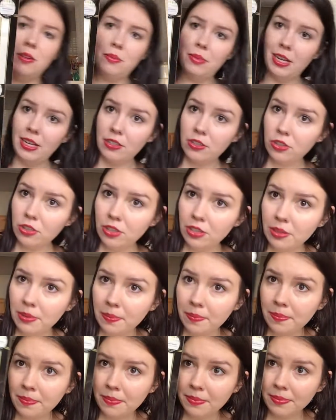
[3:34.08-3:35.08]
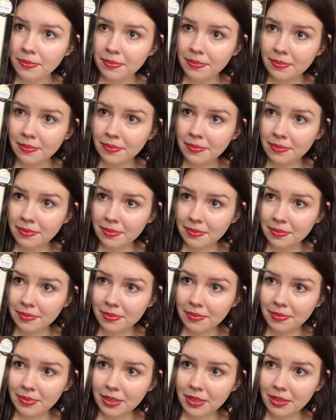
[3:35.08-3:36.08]
much.
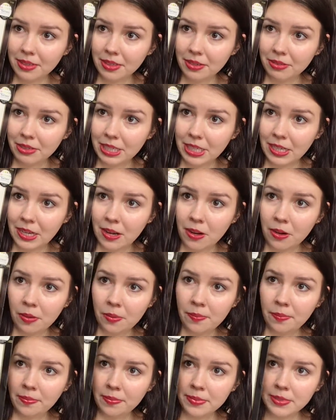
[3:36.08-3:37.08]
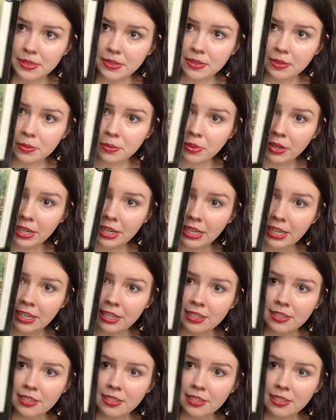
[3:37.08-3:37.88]
There we go. So pretty,